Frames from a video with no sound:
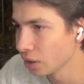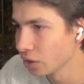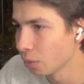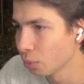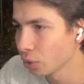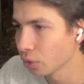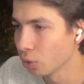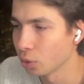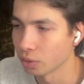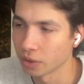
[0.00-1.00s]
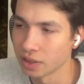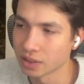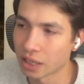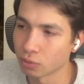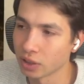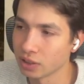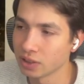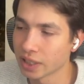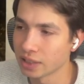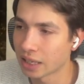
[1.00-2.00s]
number, or in
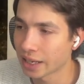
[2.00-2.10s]
this case